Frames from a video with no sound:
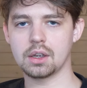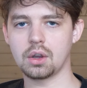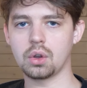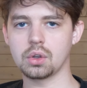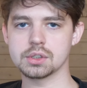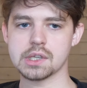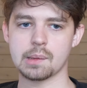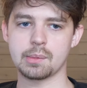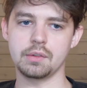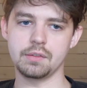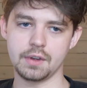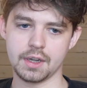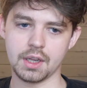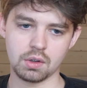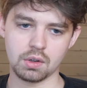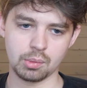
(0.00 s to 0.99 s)
a whole separate
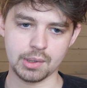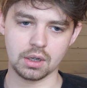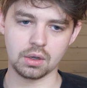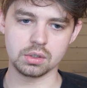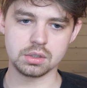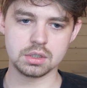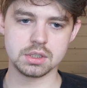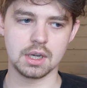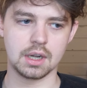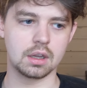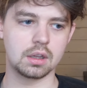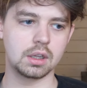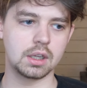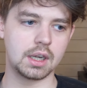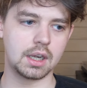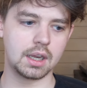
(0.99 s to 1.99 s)
video about ultrasonic
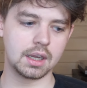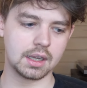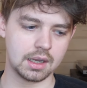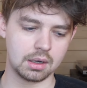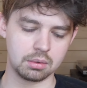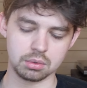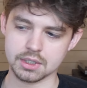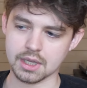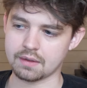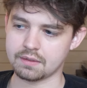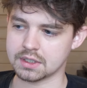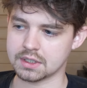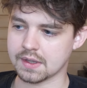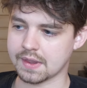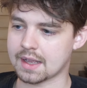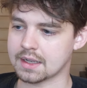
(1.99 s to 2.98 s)
cleaning and we'll dive
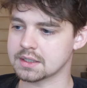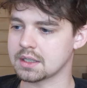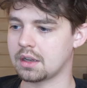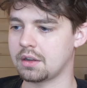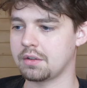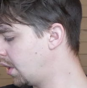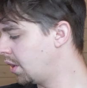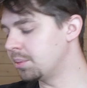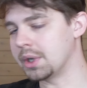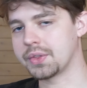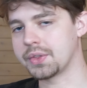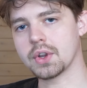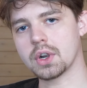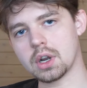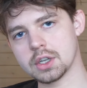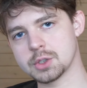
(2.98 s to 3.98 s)
into that stuff. But
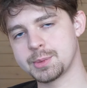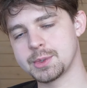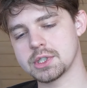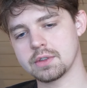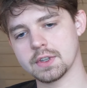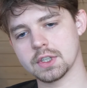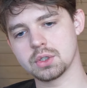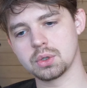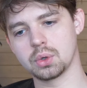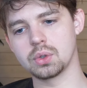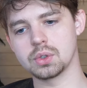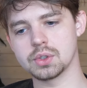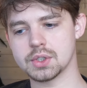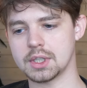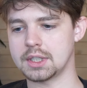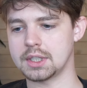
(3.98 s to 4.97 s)
there are specific
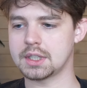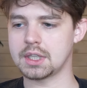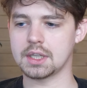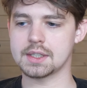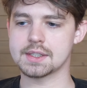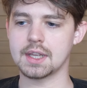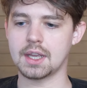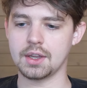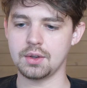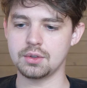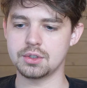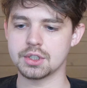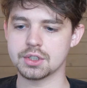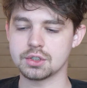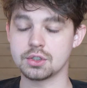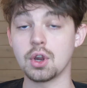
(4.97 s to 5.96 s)
tools and things that you
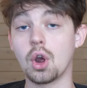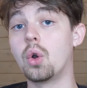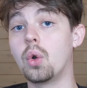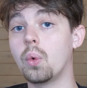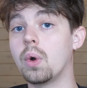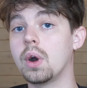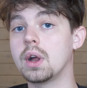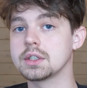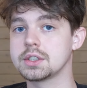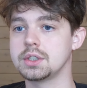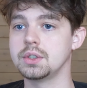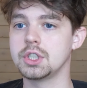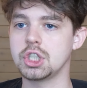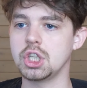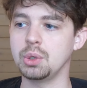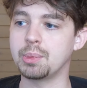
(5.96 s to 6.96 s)
just don't want to
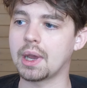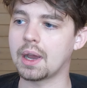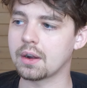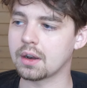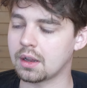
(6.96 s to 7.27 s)
cheap out